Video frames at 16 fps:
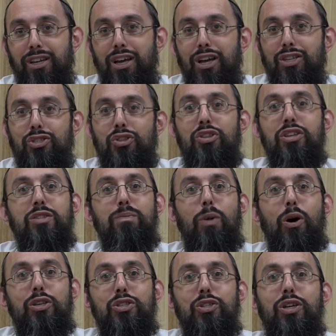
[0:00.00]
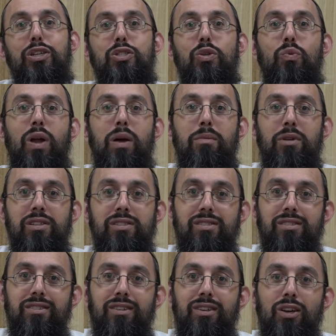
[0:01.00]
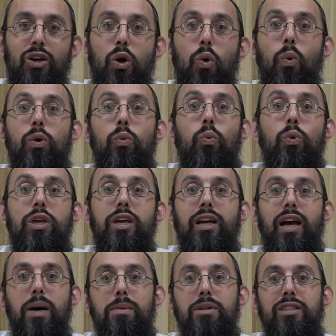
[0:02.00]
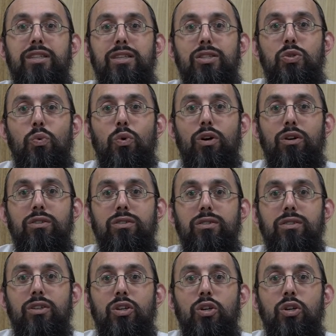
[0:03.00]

So this pasuk is a remez. When we come into this world,